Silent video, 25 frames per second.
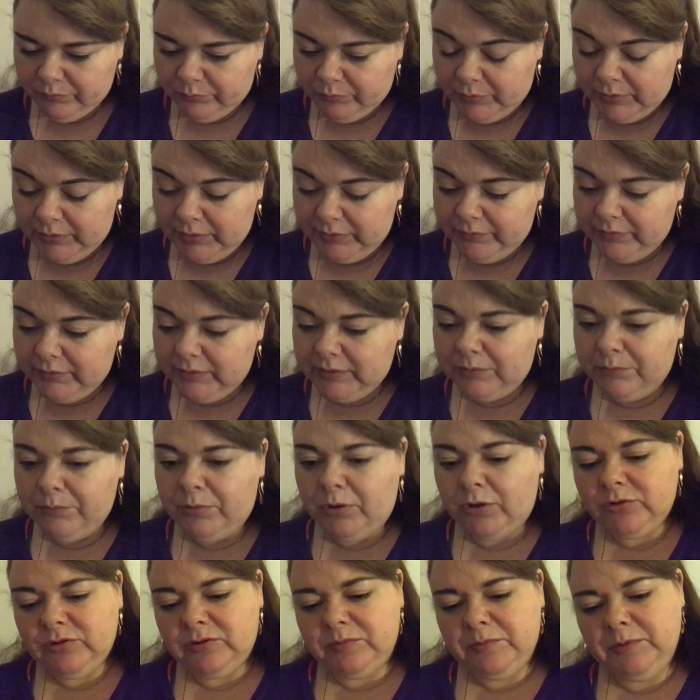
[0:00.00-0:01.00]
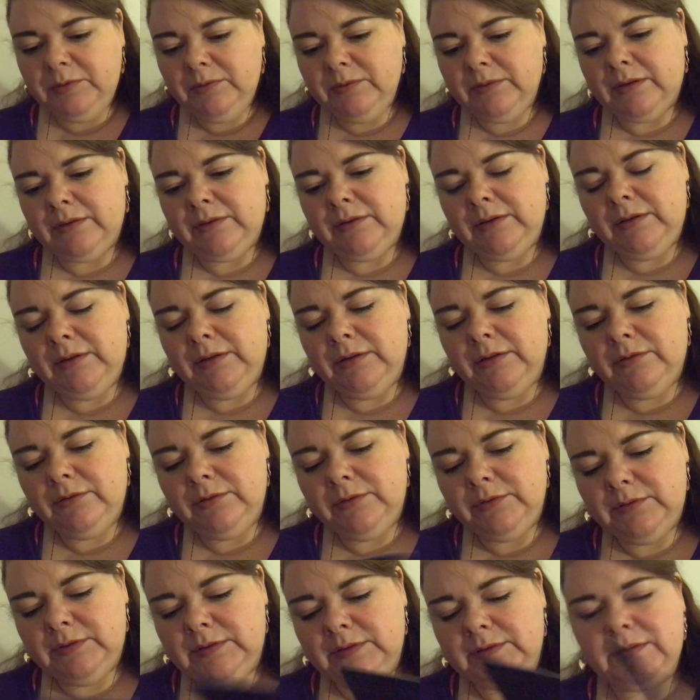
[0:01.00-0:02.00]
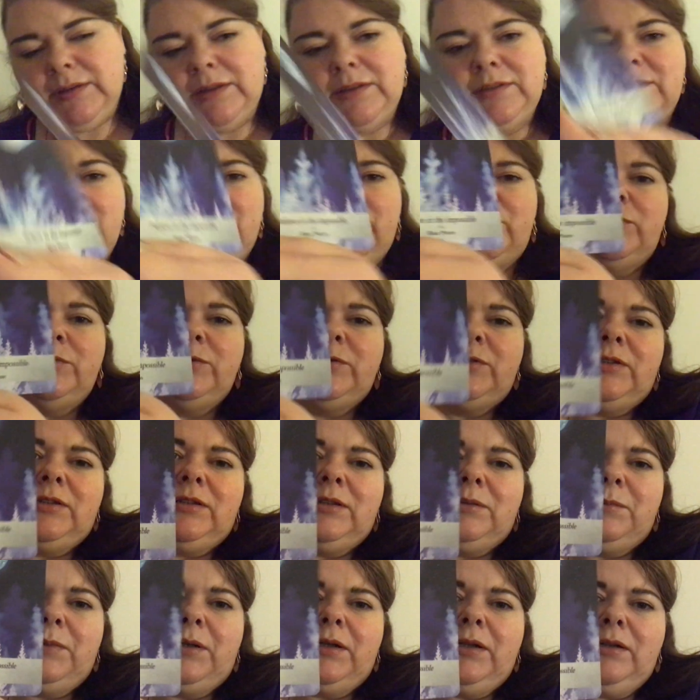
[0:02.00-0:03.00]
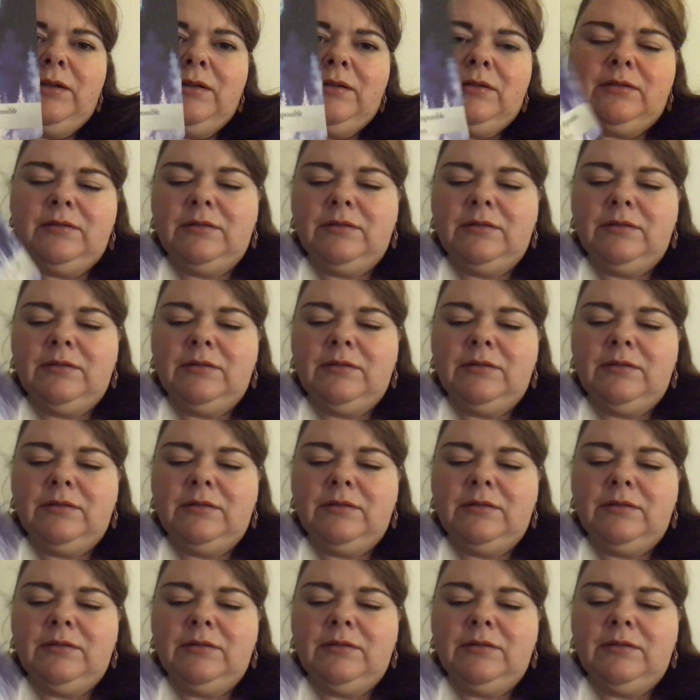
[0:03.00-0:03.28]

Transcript: Believe in the impossible. I think you're losing your sense of wonder at the minute.